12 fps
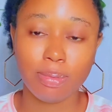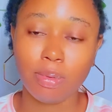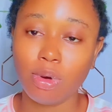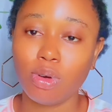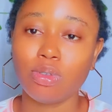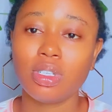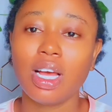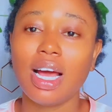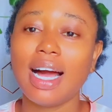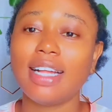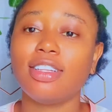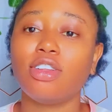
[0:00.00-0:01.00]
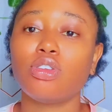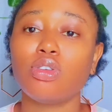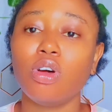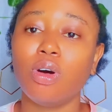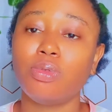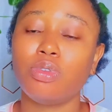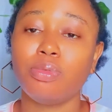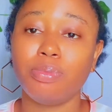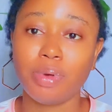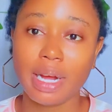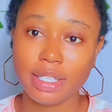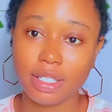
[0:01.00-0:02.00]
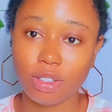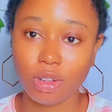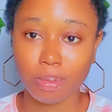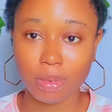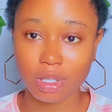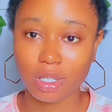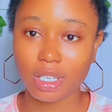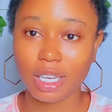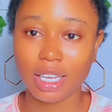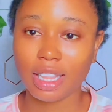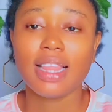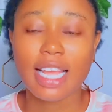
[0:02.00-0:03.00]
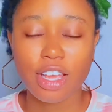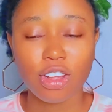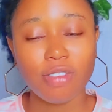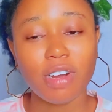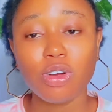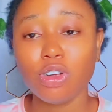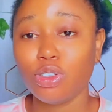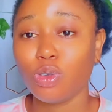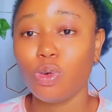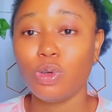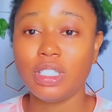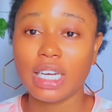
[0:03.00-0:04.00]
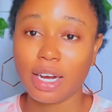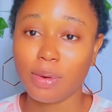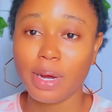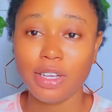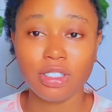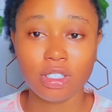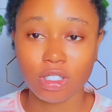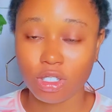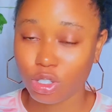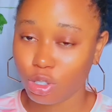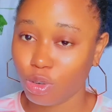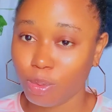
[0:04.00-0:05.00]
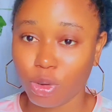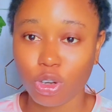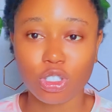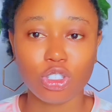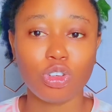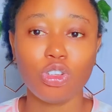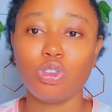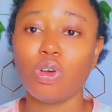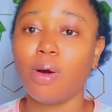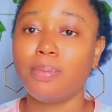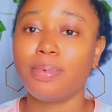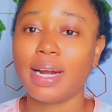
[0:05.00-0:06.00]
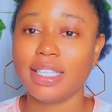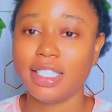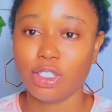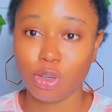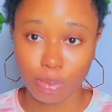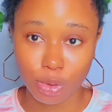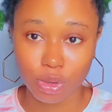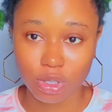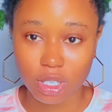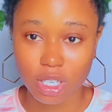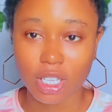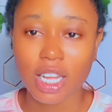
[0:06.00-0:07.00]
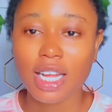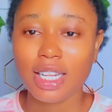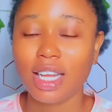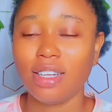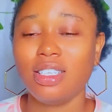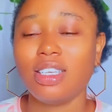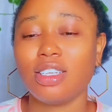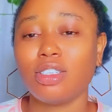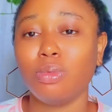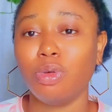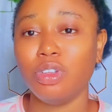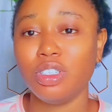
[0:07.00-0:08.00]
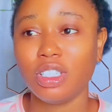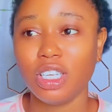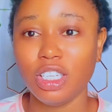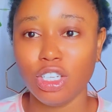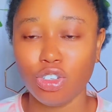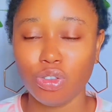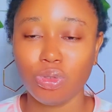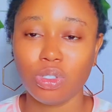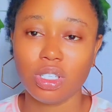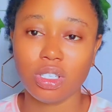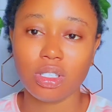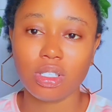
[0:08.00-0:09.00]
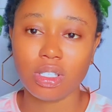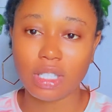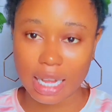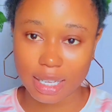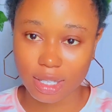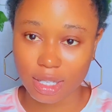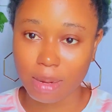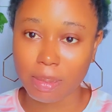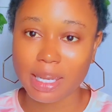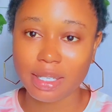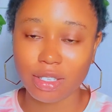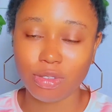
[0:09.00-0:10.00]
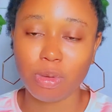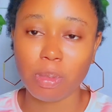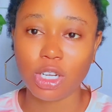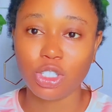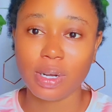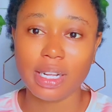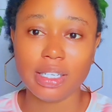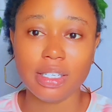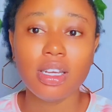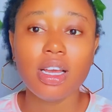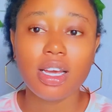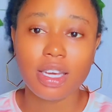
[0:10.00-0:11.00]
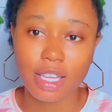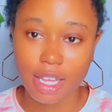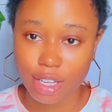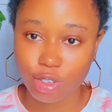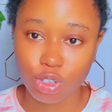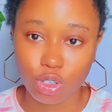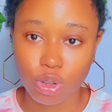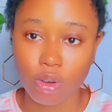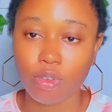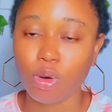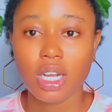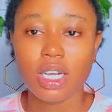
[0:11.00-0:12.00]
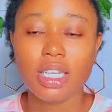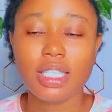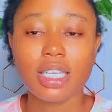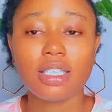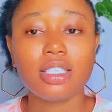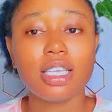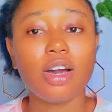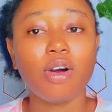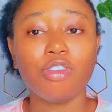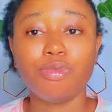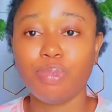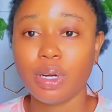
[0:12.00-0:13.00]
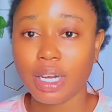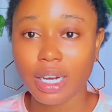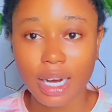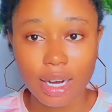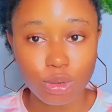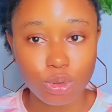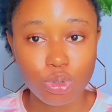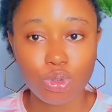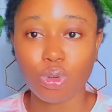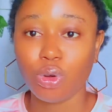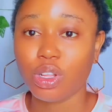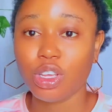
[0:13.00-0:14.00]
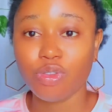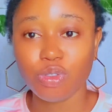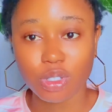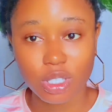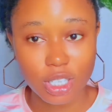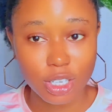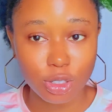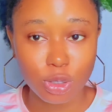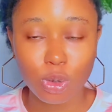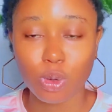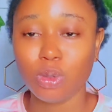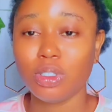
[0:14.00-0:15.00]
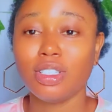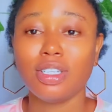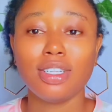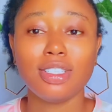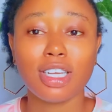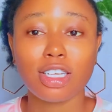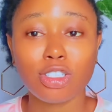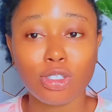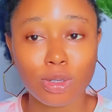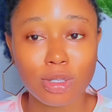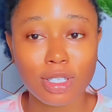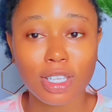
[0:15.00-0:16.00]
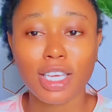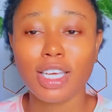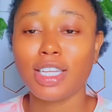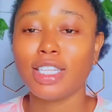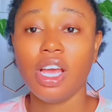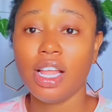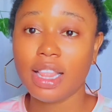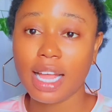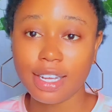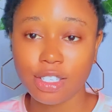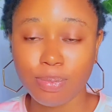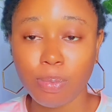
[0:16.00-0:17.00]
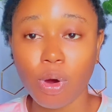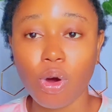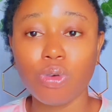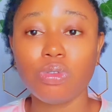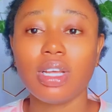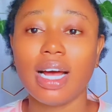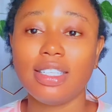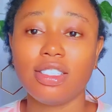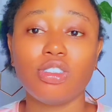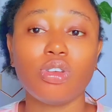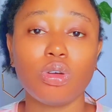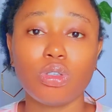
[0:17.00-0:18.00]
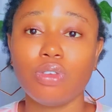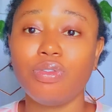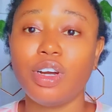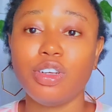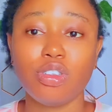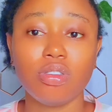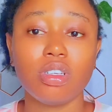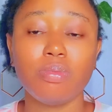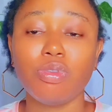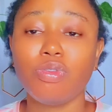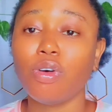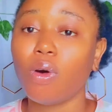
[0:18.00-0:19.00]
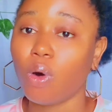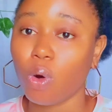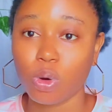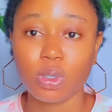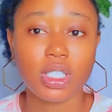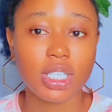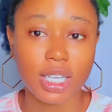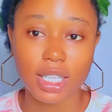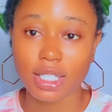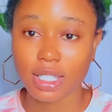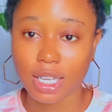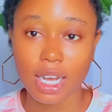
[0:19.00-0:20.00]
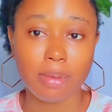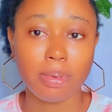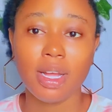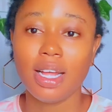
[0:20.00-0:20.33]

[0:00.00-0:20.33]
pores, and it also helps to brighten up the skin. Like, you're never going to go dark while using this serum because it's going to help brighten up your skin. Now, these are some of the skin issues this niacinamide serum actually gets rid of. It takes care of breakouts, uneven skin tone, textured skin, enlarged pores, and it is also very suitable for all skin type.